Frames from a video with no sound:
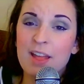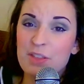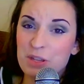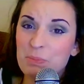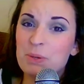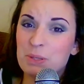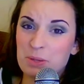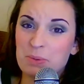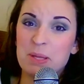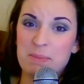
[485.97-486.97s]
this
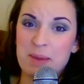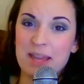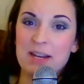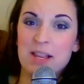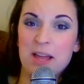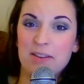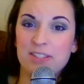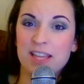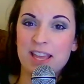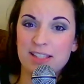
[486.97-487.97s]
person's really making a lot of
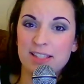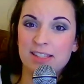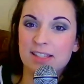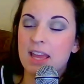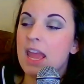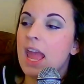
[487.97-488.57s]
sense.